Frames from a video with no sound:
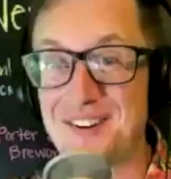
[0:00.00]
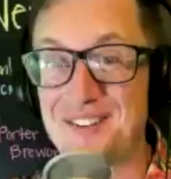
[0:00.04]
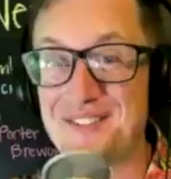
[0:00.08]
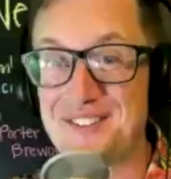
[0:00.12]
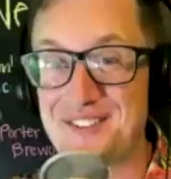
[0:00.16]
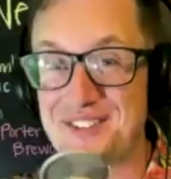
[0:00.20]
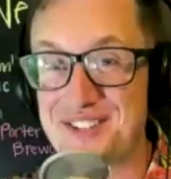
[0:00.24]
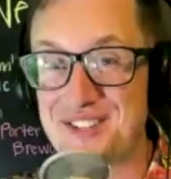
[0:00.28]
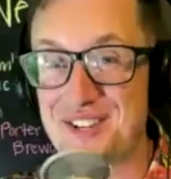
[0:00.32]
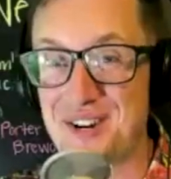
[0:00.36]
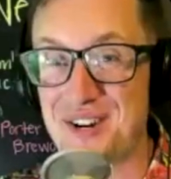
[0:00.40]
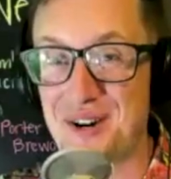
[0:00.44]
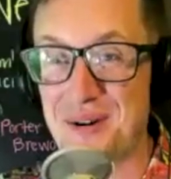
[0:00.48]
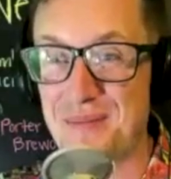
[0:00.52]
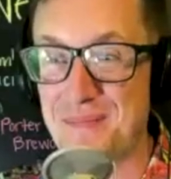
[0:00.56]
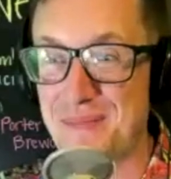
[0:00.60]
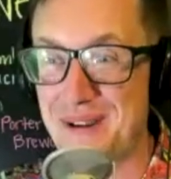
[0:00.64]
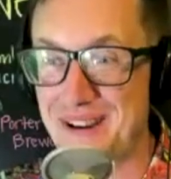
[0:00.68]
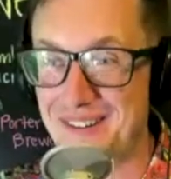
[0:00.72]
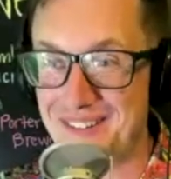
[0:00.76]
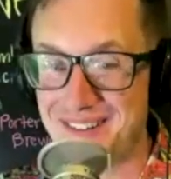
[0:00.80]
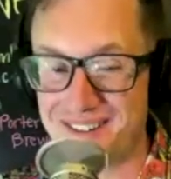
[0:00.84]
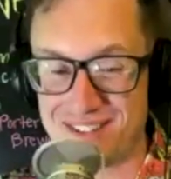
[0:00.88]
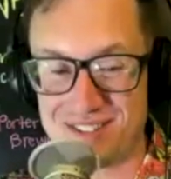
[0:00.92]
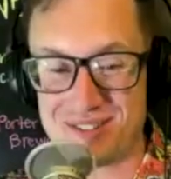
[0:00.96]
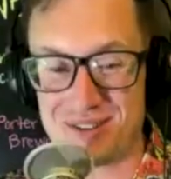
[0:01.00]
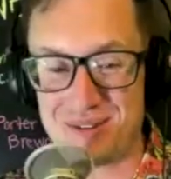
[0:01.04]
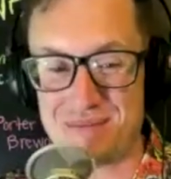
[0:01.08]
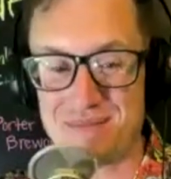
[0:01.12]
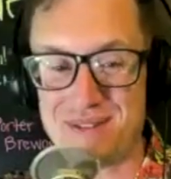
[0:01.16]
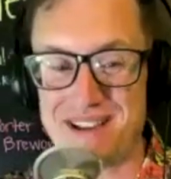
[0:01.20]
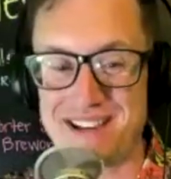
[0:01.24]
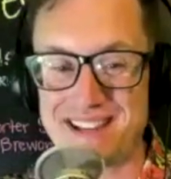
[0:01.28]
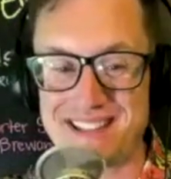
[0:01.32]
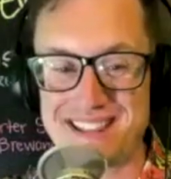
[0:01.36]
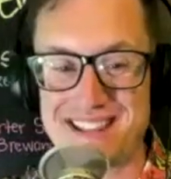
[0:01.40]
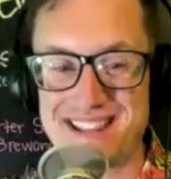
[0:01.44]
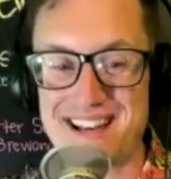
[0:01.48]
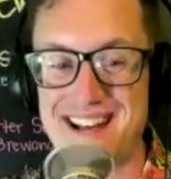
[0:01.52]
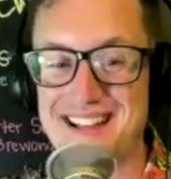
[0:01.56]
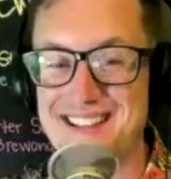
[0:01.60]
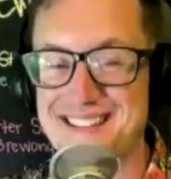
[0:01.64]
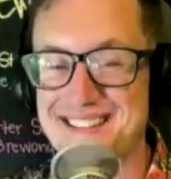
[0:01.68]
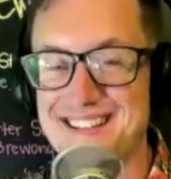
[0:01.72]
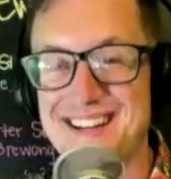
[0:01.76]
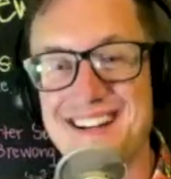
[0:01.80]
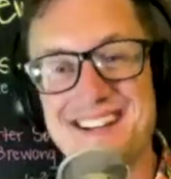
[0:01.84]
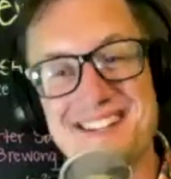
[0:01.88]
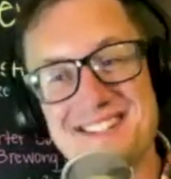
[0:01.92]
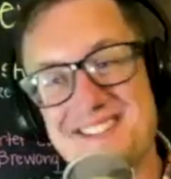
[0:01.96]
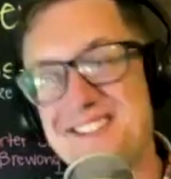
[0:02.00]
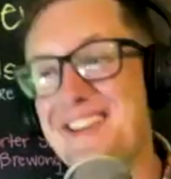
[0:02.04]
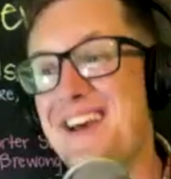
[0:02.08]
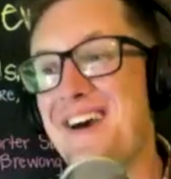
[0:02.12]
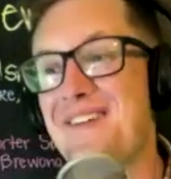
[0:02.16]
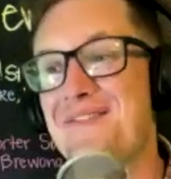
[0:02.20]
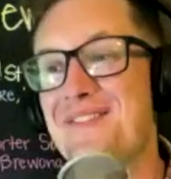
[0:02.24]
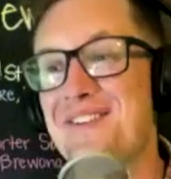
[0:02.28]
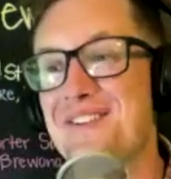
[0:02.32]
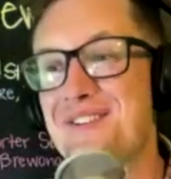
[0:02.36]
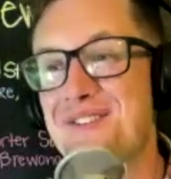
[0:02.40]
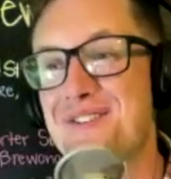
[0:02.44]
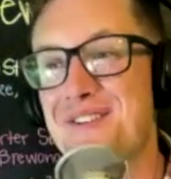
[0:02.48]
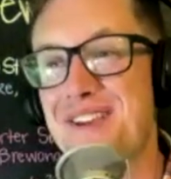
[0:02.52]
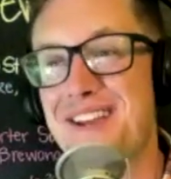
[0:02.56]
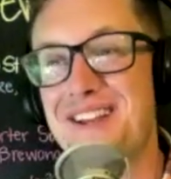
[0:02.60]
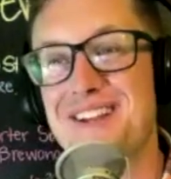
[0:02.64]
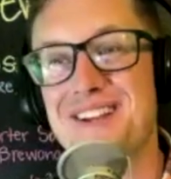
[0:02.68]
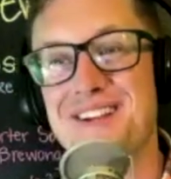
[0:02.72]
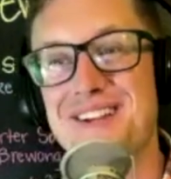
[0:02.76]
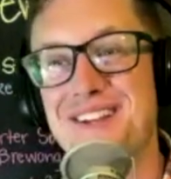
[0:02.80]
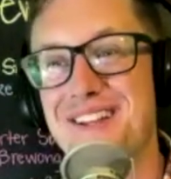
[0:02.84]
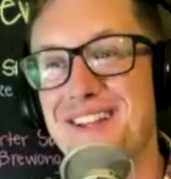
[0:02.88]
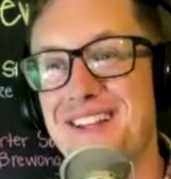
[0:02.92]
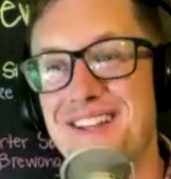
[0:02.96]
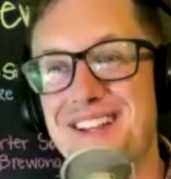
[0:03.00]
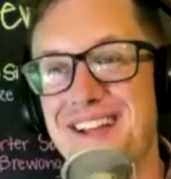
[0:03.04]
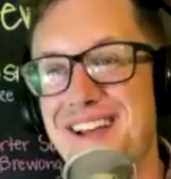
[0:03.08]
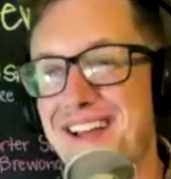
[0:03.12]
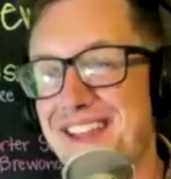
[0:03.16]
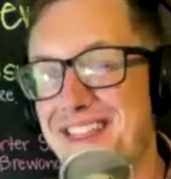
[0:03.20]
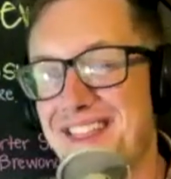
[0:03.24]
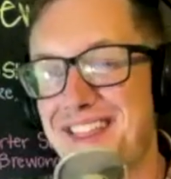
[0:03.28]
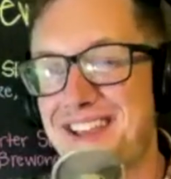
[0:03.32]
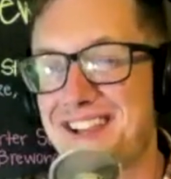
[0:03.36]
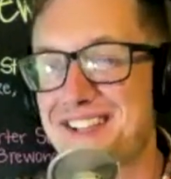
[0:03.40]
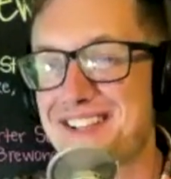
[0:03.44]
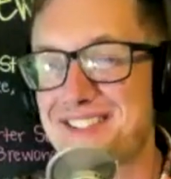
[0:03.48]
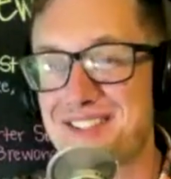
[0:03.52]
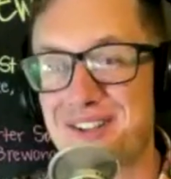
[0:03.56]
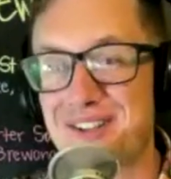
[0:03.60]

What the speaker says: even show Mira. So I'm like, that's kind of savage, and I think it's